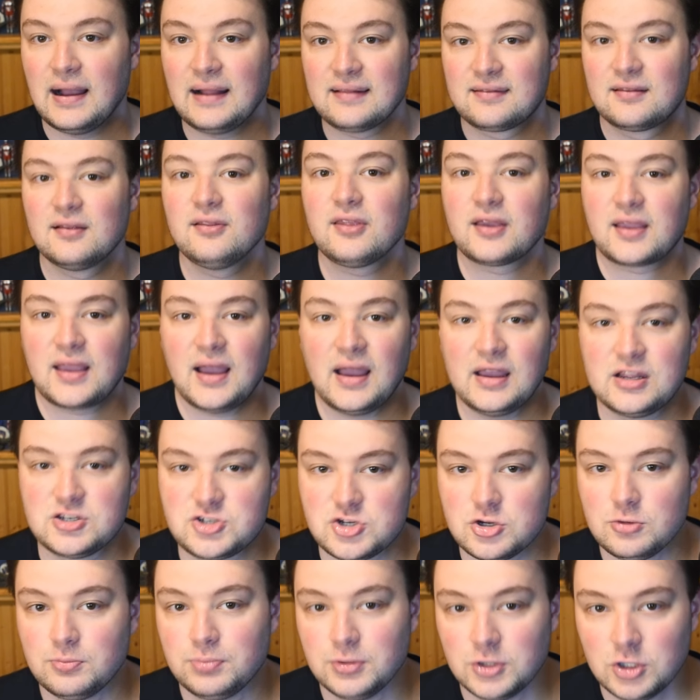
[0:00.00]
Godzilla
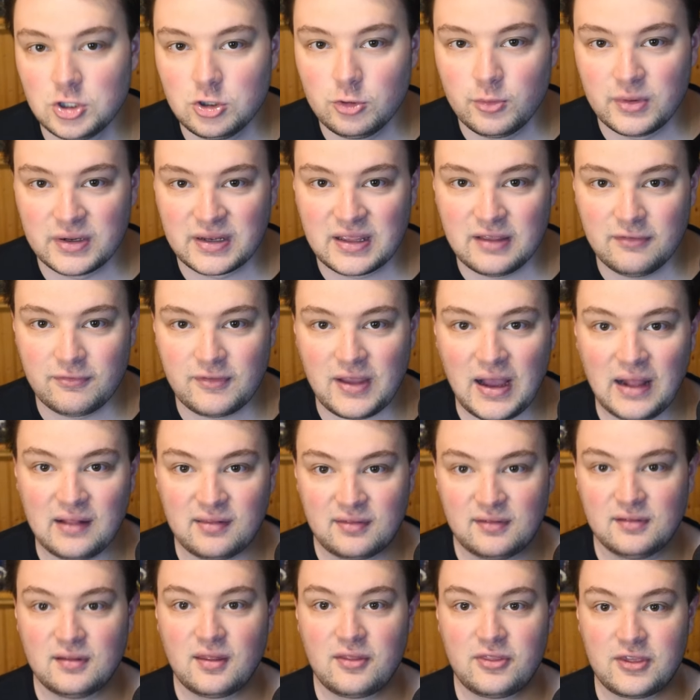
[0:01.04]
Kaiju Blue would give
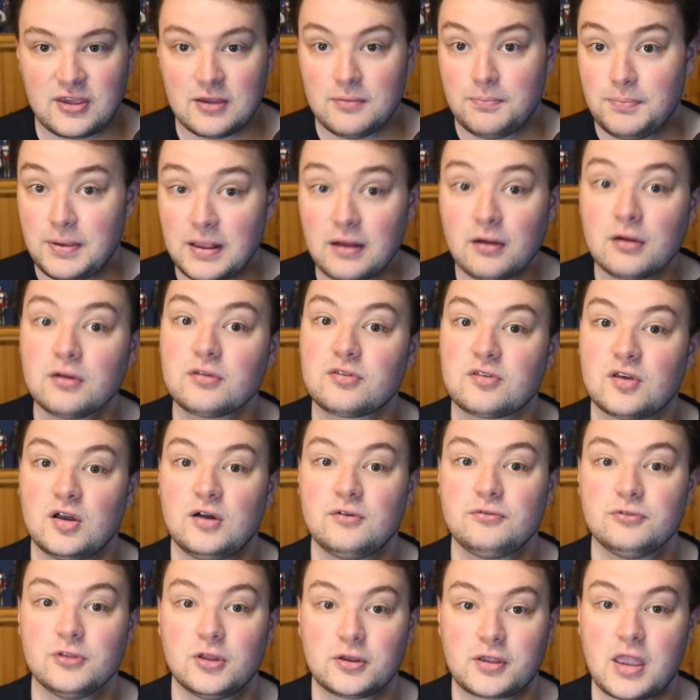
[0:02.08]
Godzilla the appearance
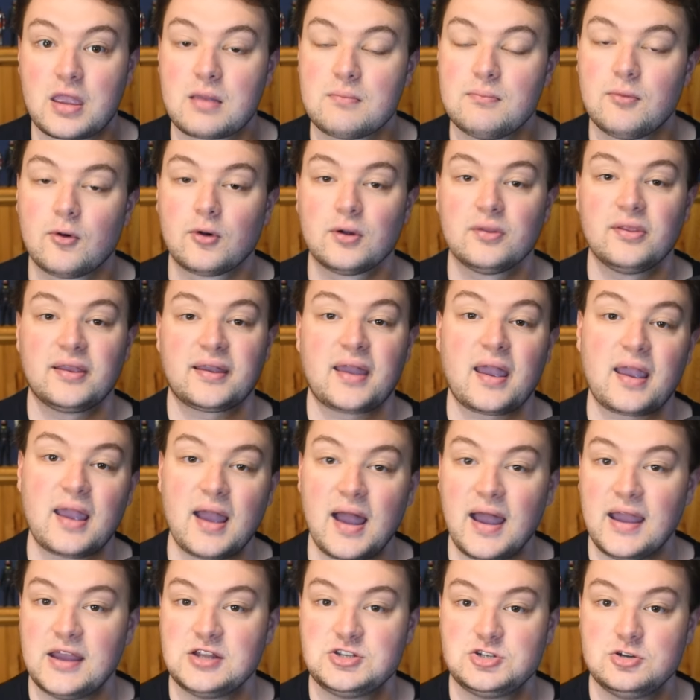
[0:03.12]
of looking more like a
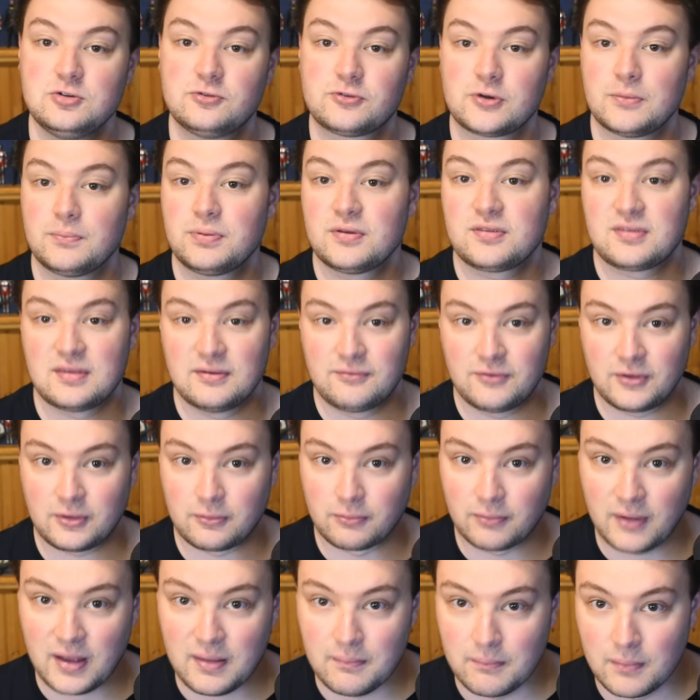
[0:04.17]
Kaiju from Pacific
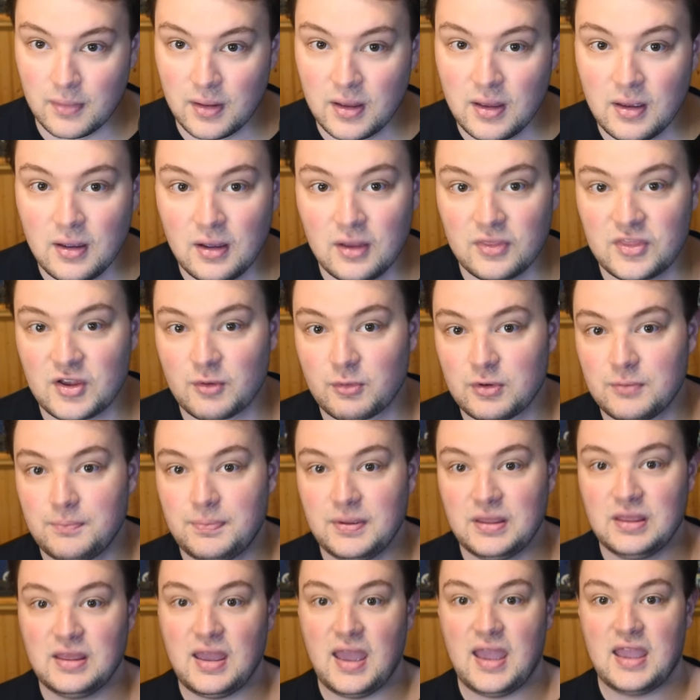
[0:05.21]
Rim. There would
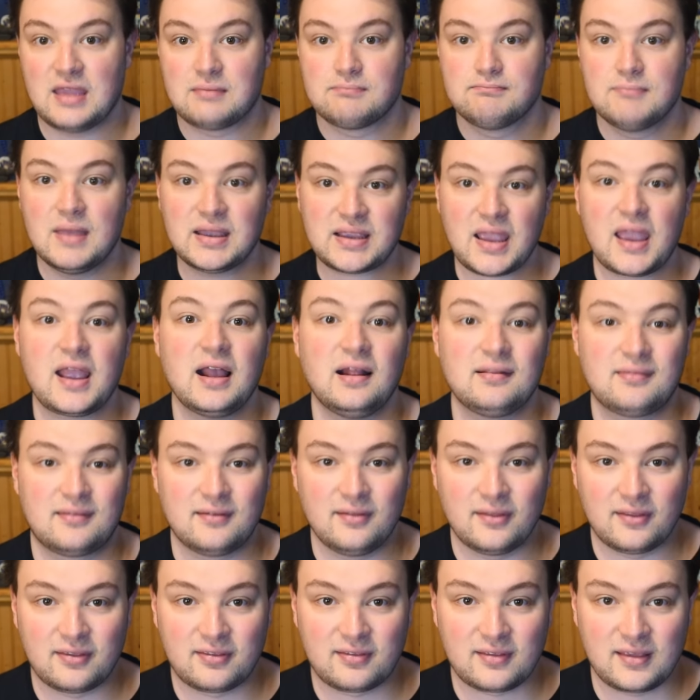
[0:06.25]
be a
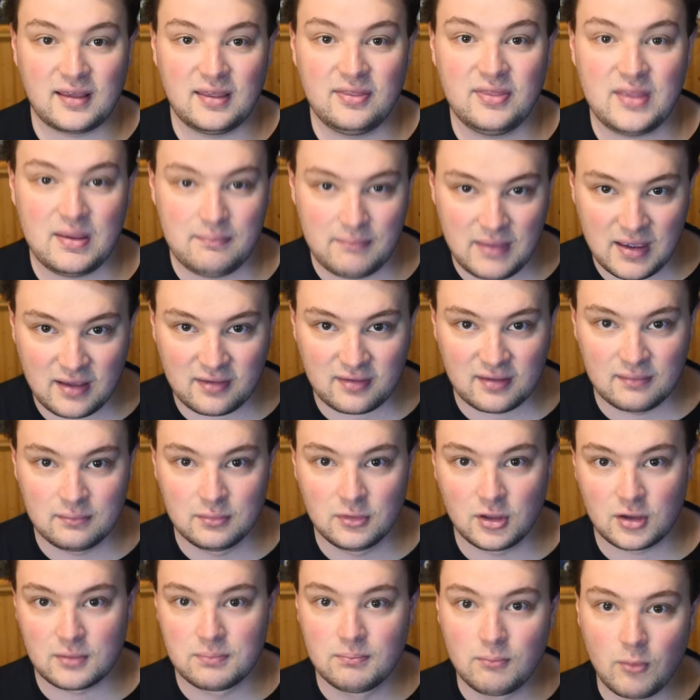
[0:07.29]
Mechagodzilla skin that makes him
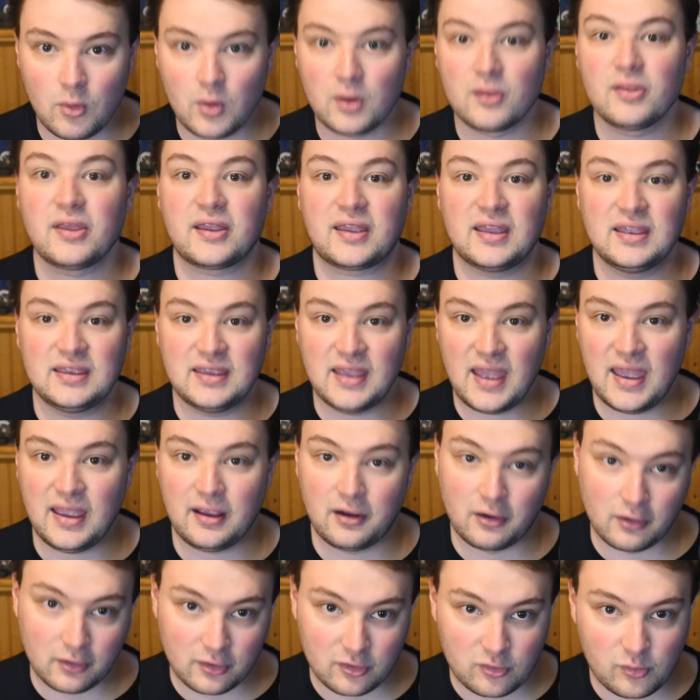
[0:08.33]
look more like a
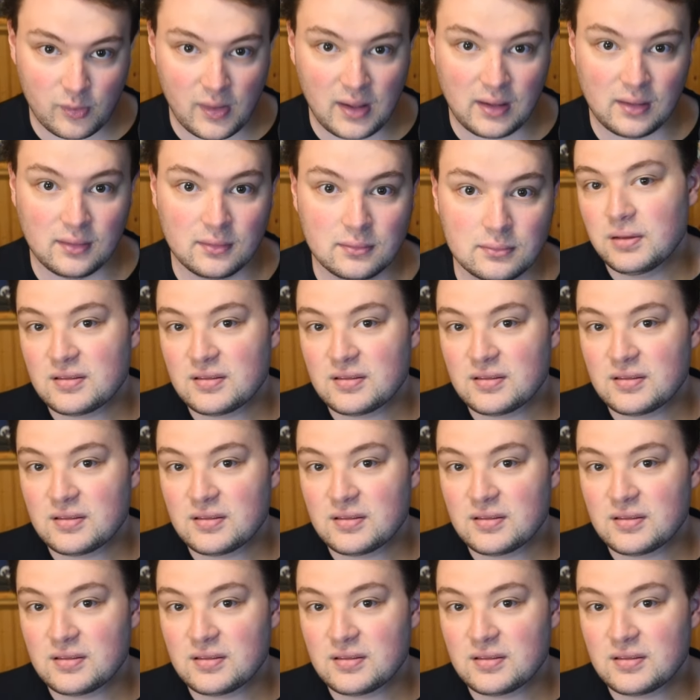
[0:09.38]
Jaeger as well.